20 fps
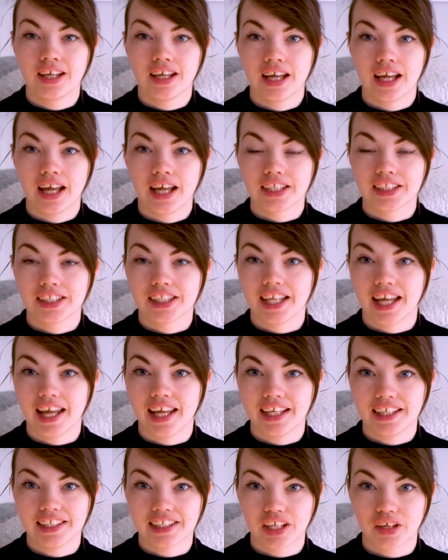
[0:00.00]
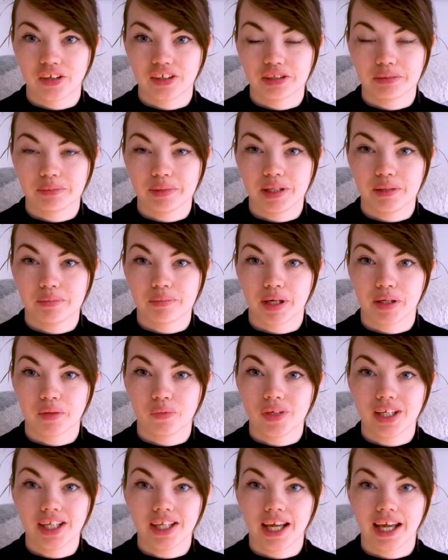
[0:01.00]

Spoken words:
and today is going to be my week